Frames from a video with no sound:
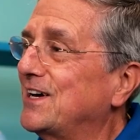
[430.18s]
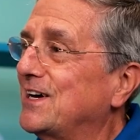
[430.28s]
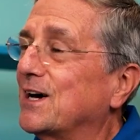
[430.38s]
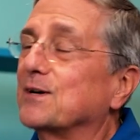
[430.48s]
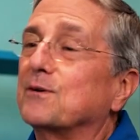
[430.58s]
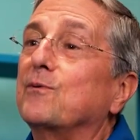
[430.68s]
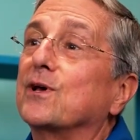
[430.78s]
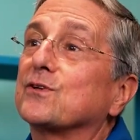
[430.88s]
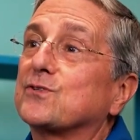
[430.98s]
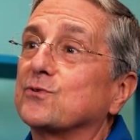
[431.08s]
Uh, we
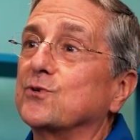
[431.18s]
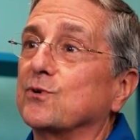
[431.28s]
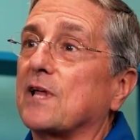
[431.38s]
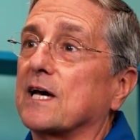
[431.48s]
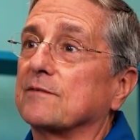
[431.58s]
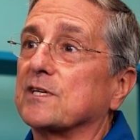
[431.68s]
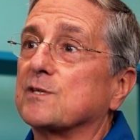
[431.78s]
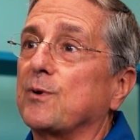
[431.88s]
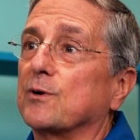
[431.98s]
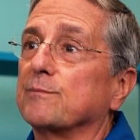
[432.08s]
also do a lot of
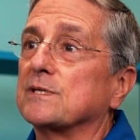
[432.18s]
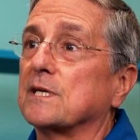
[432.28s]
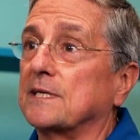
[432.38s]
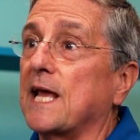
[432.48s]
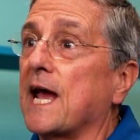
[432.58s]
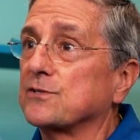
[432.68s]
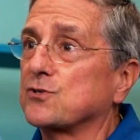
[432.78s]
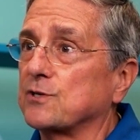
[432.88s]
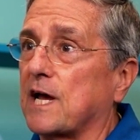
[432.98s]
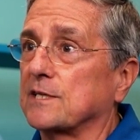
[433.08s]
experiments on the
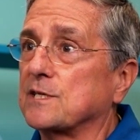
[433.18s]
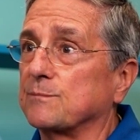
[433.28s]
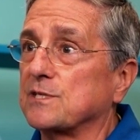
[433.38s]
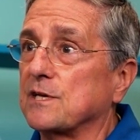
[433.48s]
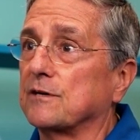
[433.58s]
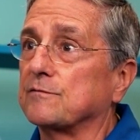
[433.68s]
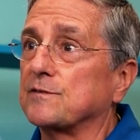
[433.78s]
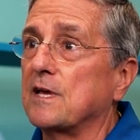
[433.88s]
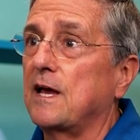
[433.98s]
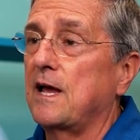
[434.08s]
astronauts themselves.
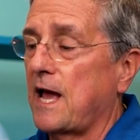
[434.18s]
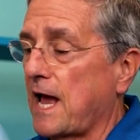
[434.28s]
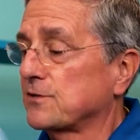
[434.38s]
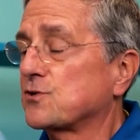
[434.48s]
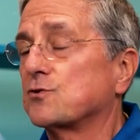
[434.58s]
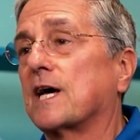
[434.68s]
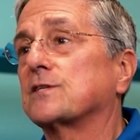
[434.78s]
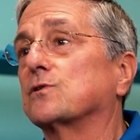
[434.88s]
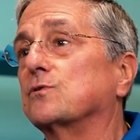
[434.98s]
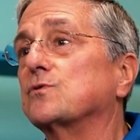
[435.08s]
Astronauts
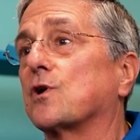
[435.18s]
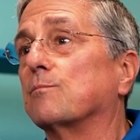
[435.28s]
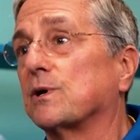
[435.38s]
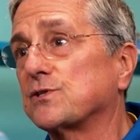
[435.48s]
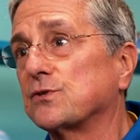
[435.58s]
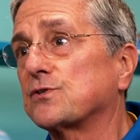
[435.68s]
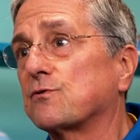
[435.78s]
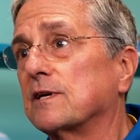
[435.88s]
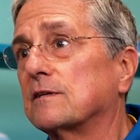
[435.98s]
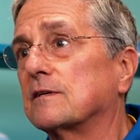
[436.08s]
lose our muscle
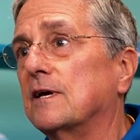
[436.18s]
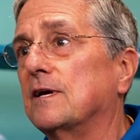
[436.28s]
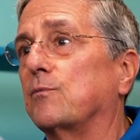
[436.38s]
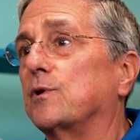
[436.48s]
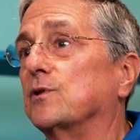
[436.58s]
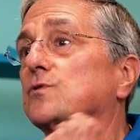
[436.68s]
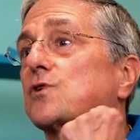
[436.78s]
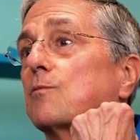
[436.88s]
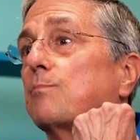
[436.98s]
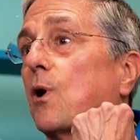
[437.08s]
strength, we lose our
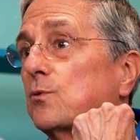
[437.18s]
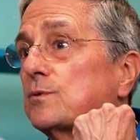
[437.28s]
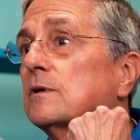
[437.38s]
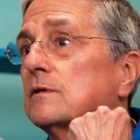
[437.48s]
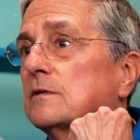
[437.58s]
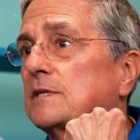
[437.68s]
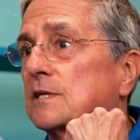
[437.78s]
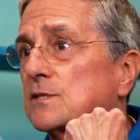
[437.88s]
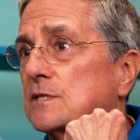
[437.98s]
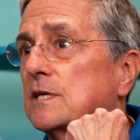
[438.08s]
bone
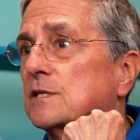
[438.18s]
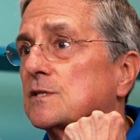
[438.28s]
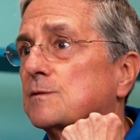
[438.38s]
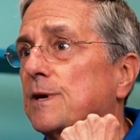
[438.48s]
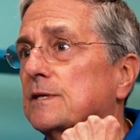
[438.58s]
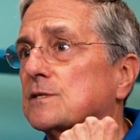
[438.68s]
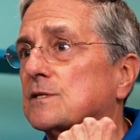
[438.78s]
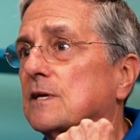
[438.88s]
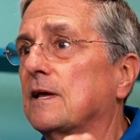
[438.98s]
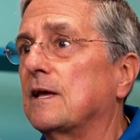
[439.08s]
density in space,
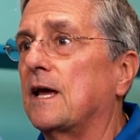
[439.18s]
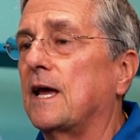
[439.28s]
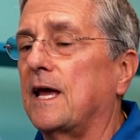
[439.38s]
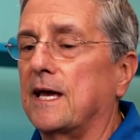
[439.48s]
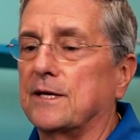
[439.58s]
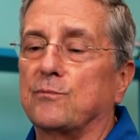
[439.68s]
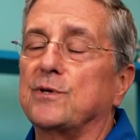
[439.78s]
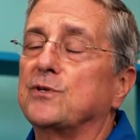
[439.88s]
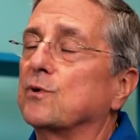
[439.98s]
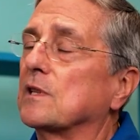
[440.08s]
and we
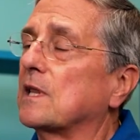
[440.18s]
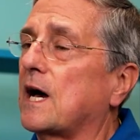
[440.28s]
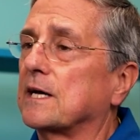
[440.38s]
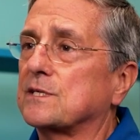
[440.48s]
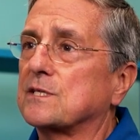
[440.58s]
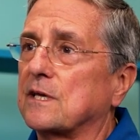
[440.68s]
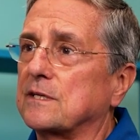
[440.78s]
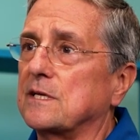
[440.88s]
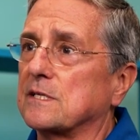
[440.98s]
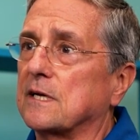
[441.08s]
do a lot of
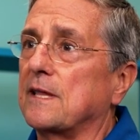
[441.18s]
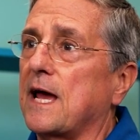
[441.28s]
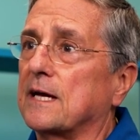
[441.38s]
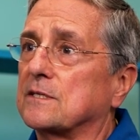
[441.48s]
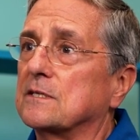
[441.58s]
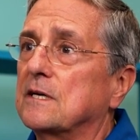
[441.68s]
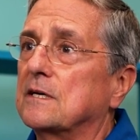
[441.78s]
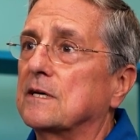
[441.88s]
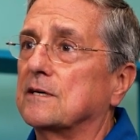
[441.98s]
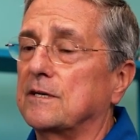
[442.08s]
studies on that.
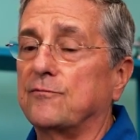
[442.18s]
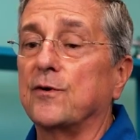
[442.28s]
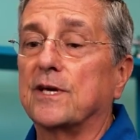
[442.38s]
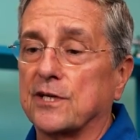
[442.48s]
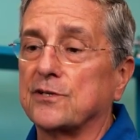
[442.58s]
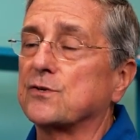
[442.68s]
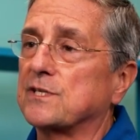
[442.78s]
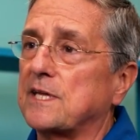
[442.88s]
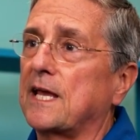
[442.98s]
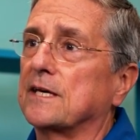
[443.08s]
Uh, if we can
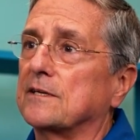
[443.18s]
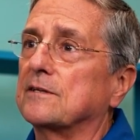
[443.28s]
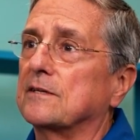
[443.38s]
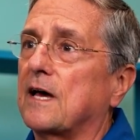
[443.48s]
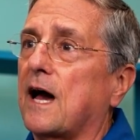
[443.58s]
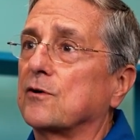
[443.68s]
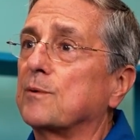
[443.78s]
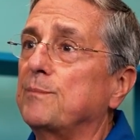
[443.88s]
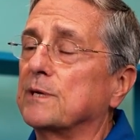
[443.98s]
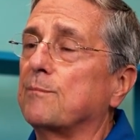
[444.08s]
understand how to
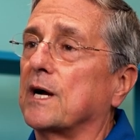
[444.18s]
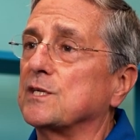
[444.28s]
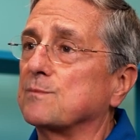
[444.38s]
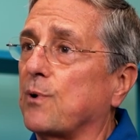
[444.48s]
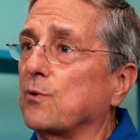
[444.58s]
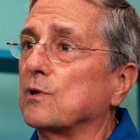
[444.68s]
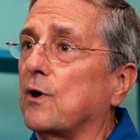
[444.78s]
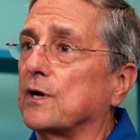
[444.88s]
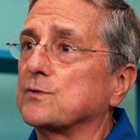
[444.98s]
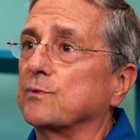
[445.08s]
minimize bone
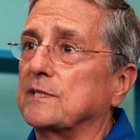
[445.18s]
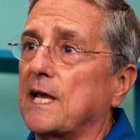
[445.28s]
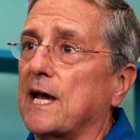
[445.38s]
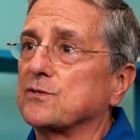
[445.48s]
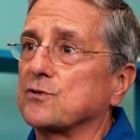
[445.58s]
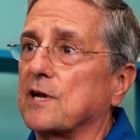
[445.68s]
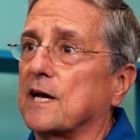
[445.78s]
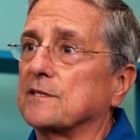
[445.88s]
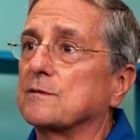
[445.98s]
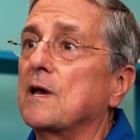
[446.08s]
loss with the
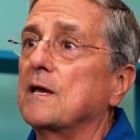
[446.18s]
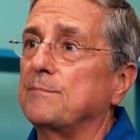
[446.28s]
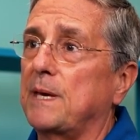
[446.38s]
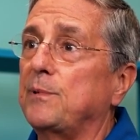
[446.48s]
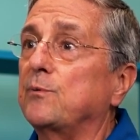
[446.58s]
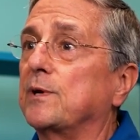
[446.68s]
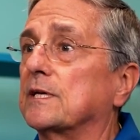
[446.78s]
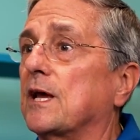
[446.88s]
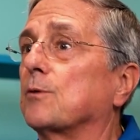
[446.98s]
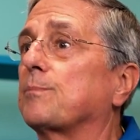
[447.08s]
astronauts, maybe we can
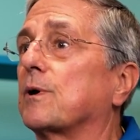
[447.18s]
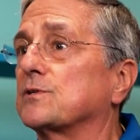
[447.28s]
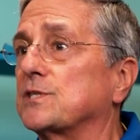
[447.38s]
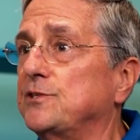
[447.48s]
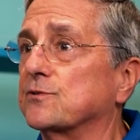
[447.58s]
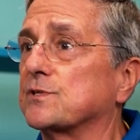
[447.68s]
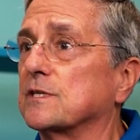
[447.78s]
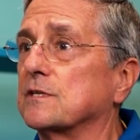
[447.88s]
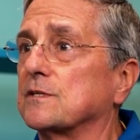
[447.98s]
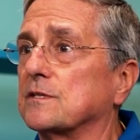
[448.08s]
help our senior
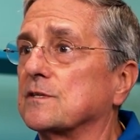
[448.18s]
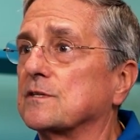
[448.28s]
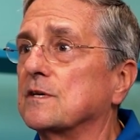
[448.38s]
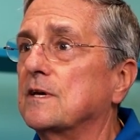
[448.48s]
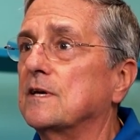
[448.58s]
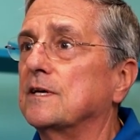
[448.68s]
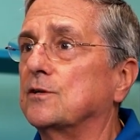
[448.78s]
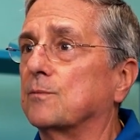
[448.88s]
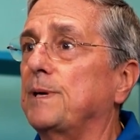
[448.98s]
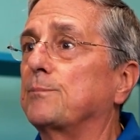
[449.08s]
citizens, you know,
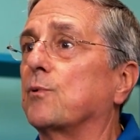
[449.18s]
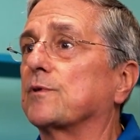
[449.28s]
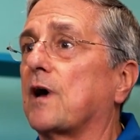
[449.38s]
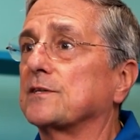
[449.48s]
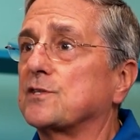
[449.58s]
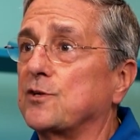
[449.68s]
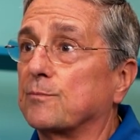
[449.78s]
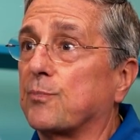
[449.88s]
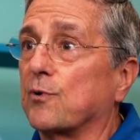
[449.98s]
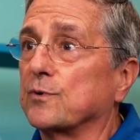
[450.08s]
people with
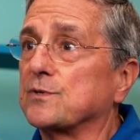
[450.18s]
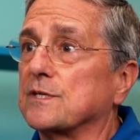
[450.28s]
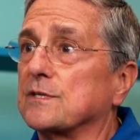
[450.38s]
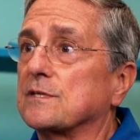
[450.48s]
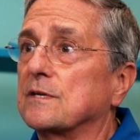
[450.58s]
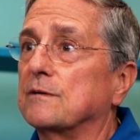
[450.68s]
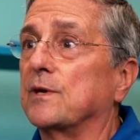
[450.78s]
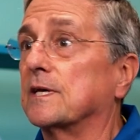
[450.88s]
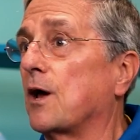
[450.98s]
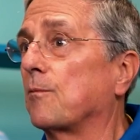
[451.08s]
osteoporosis, we can
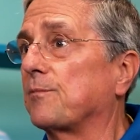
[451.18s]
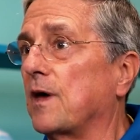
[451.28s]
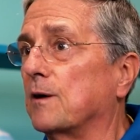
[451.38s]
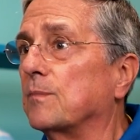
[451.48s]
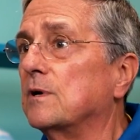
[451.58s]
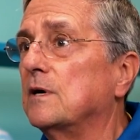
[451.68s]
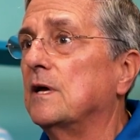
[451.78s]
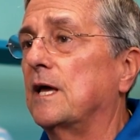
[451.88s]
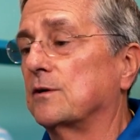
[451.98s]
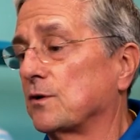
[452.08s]
help them.
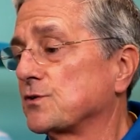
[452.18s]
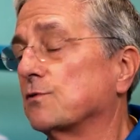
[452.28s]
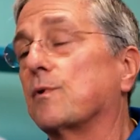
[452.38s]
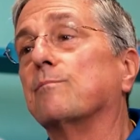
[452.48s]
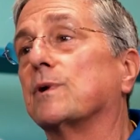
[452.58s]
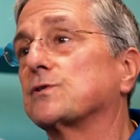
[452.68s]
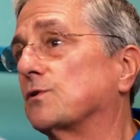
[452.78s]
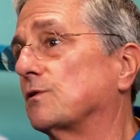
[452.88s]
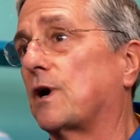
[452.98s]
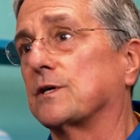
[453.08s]
And also with muscle
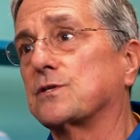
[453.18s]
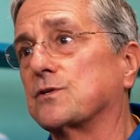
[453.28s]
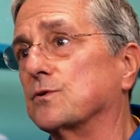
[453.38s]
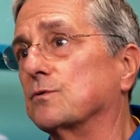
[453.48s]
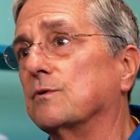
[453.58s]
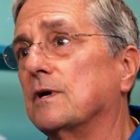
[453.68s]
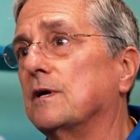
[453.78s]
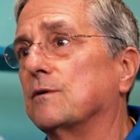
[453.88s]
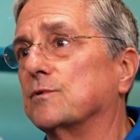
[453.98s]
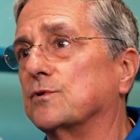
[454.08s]
loss too.
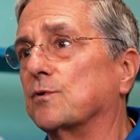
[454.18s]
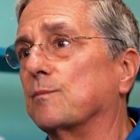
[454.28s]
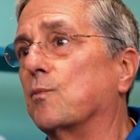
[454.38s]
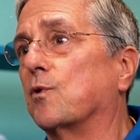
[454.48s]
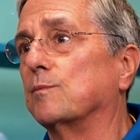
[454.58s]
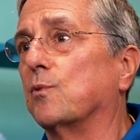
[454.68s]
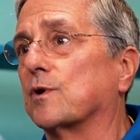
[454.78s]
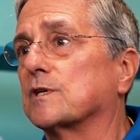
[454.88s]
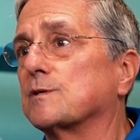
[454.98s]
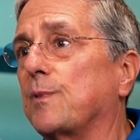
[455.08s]
We're doing more and more
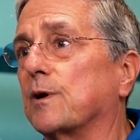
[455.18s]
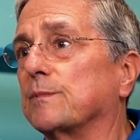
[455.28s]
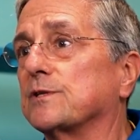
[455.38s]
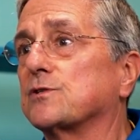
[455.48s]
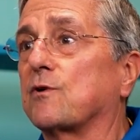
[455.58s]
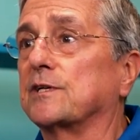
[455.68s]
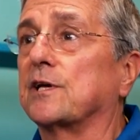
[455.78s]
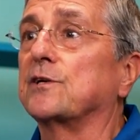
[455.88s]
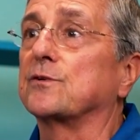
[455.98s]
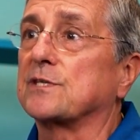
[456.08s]
experiments trying to
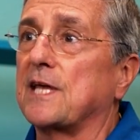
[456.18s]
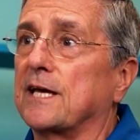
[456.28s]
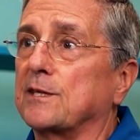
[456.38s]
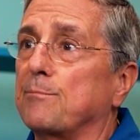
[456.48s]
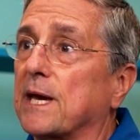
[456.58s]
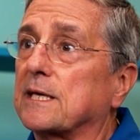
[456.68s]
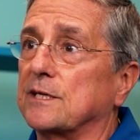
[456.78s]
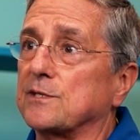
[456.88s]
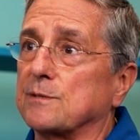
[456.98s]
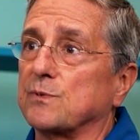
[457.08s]
understand the
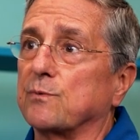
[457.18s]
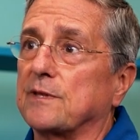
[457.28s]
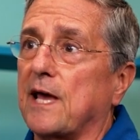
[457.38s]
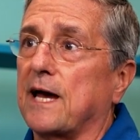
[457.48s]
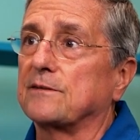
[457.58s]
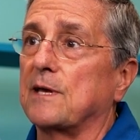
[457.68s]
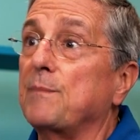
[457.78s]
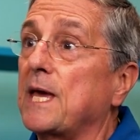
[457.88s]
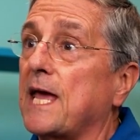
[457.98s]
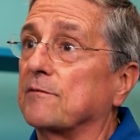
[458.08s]
mechanisms with that that may
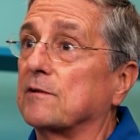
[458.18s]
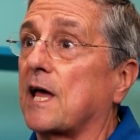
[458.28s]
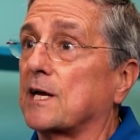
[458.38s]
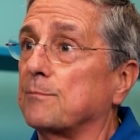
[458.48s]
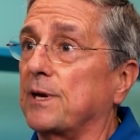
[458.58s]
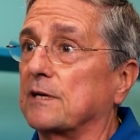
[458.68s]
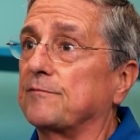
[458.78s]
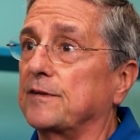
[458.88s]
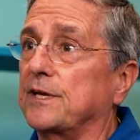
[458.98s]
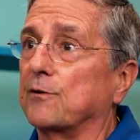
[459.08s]
have a lot of benefit
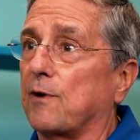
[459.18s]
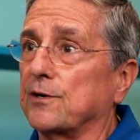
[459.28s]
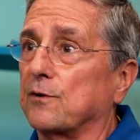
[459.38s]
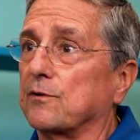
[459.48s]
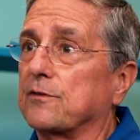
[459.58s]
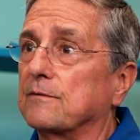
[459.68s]
here on Earth.